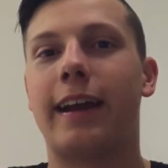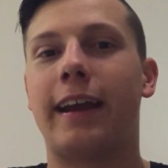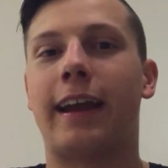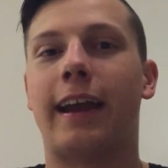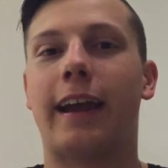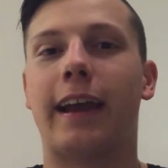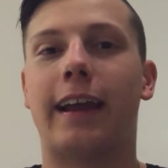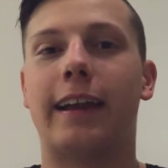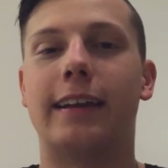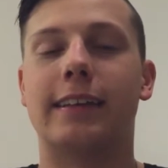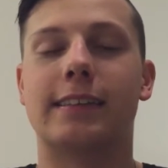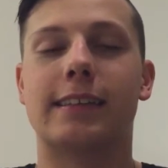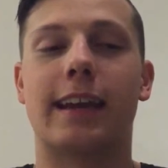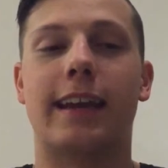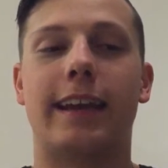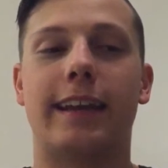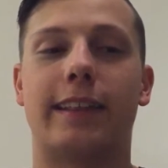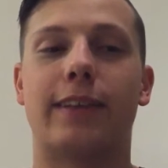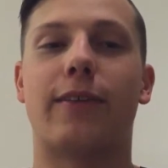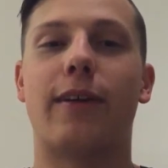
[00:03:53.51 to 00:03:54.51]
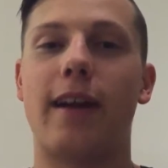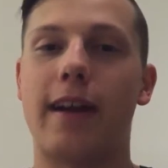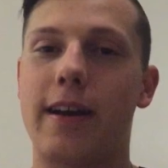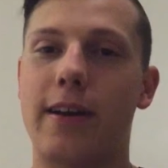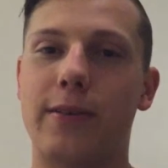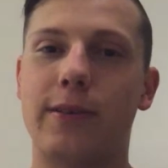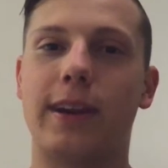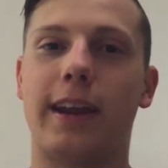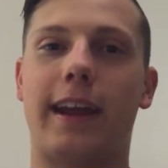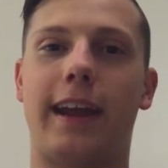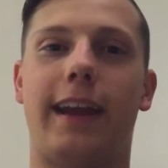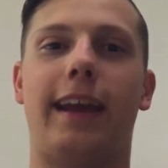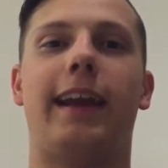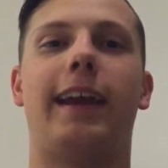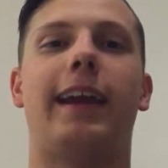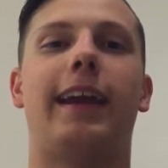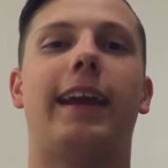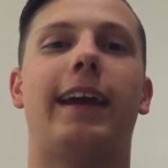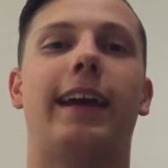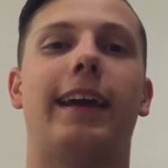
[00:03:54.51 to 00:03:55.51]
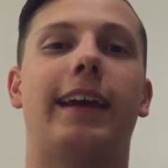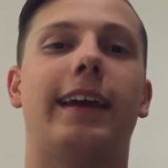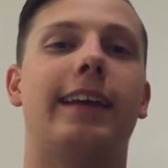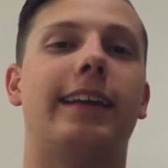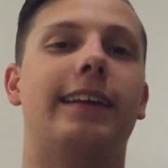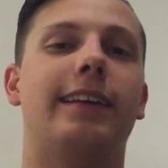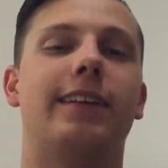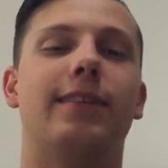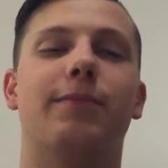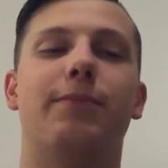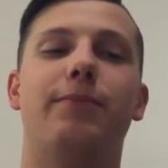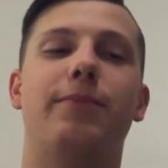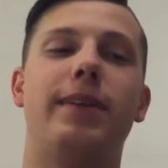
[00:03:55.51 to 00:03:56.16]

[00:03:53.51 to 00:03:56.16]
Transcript: and it's going to hit the ground, and